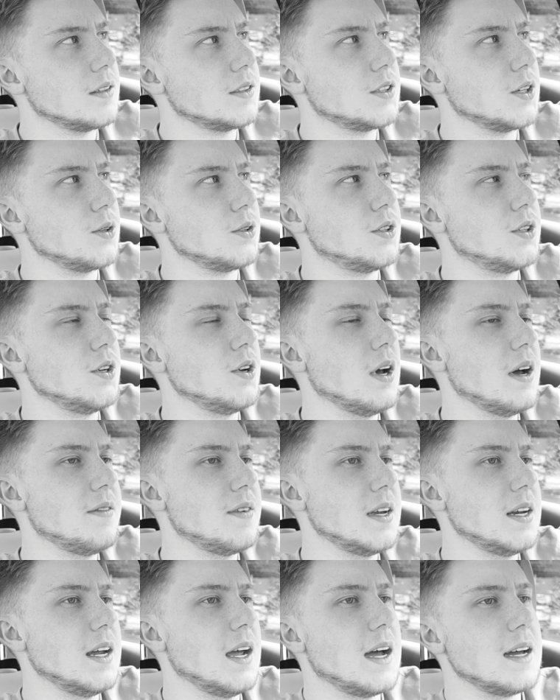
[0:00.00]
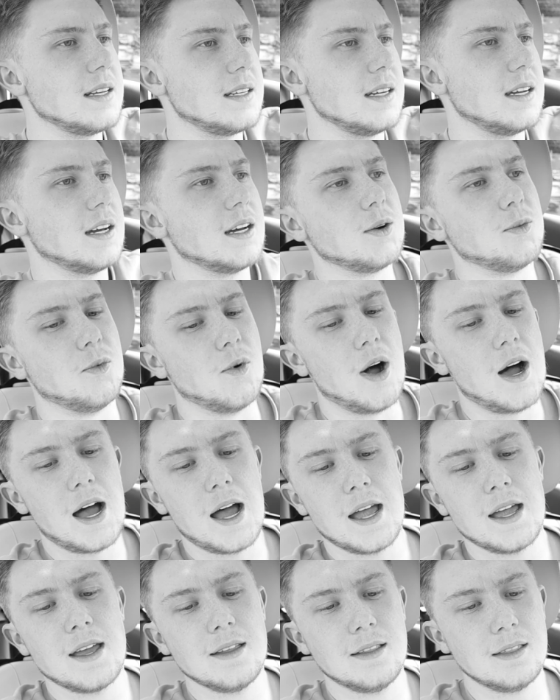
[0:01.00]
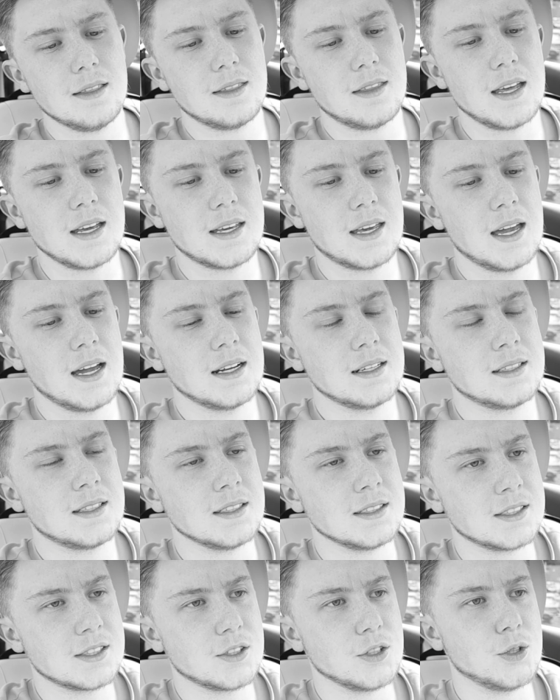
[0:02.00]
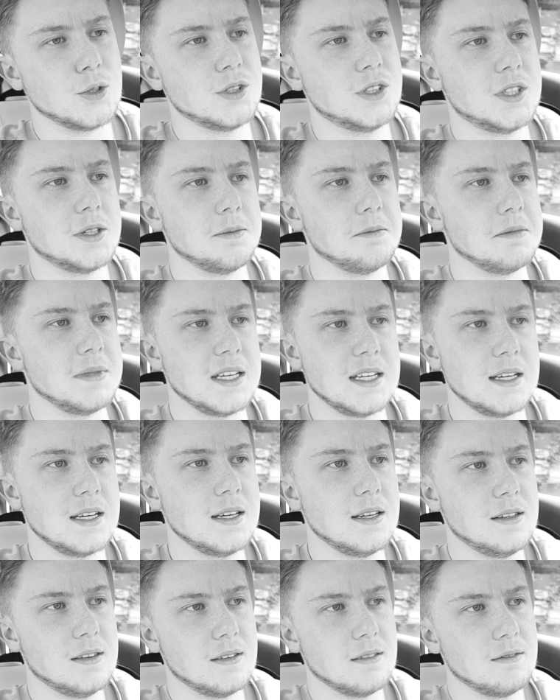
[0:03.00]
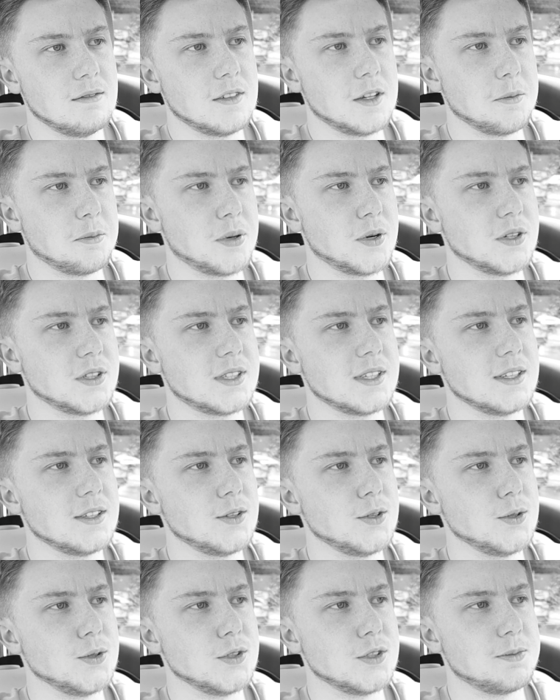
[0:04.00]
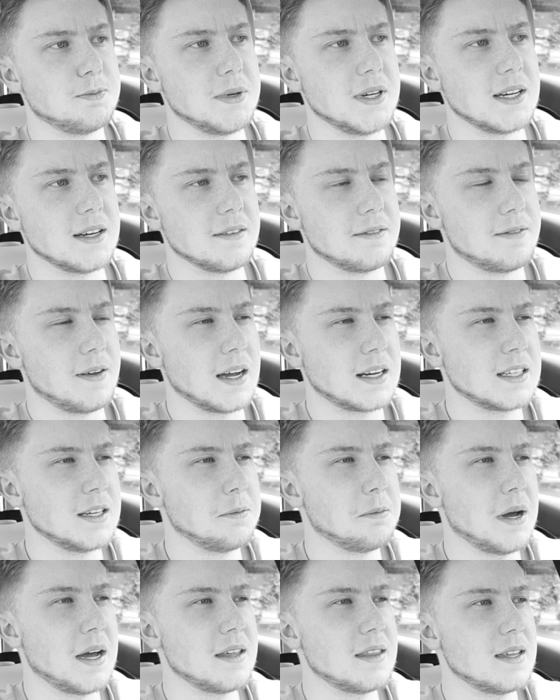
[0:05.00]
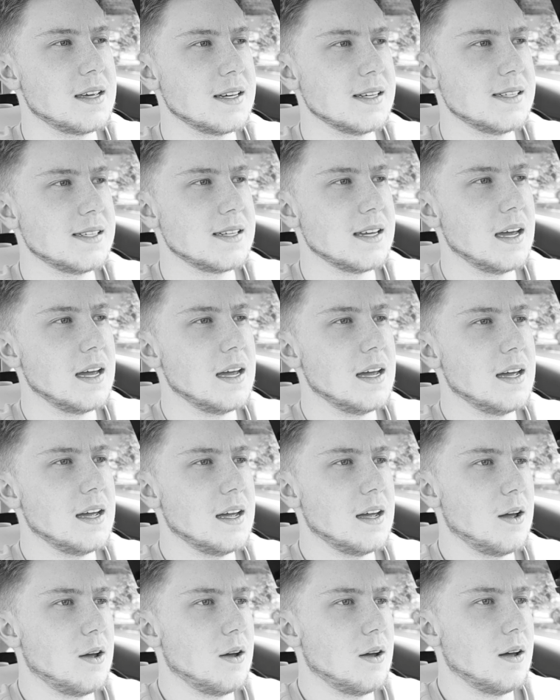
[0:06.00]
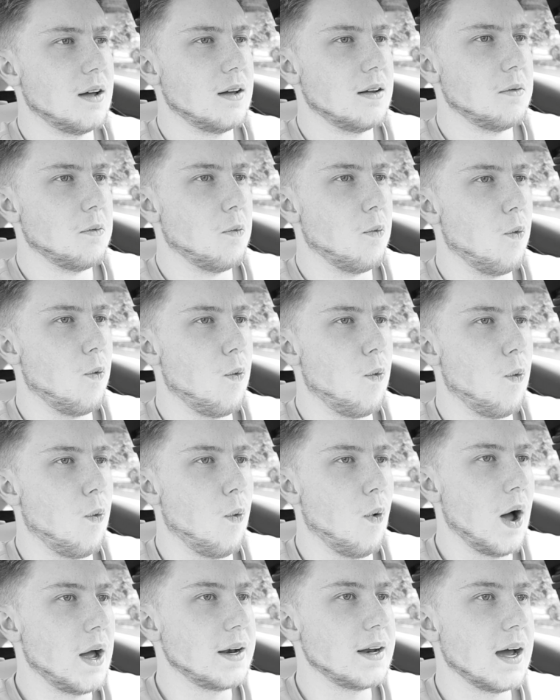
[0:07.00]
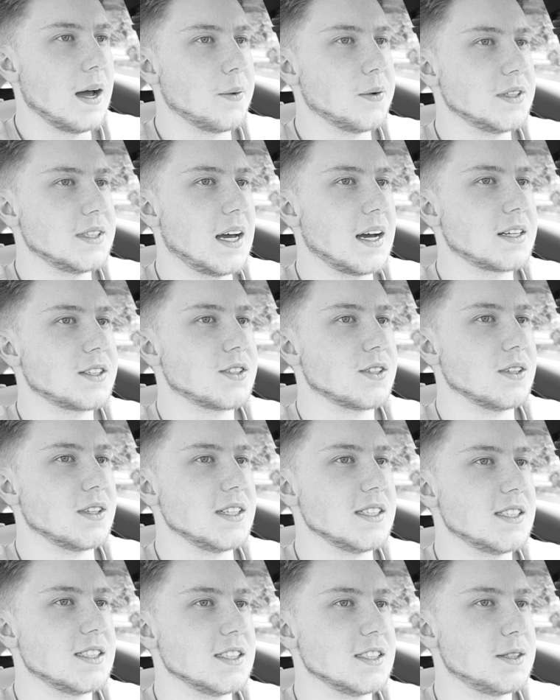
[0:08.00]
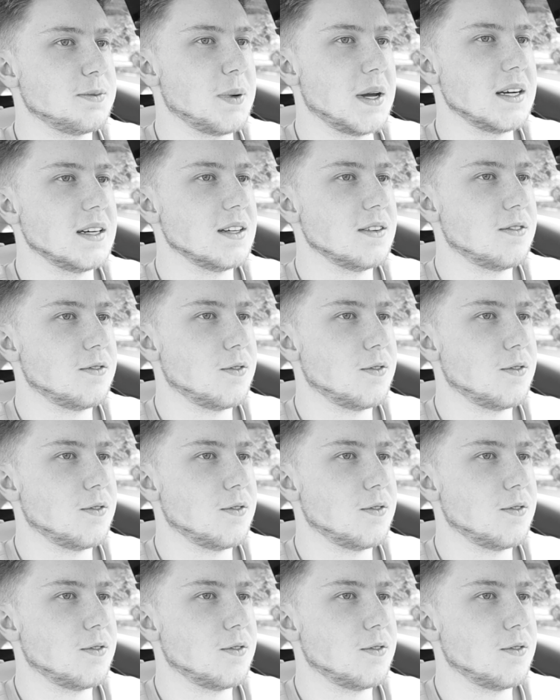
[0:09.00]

So, do you have any idea why they can't disclose to me, the person who's being affected by this, what I was actually suspended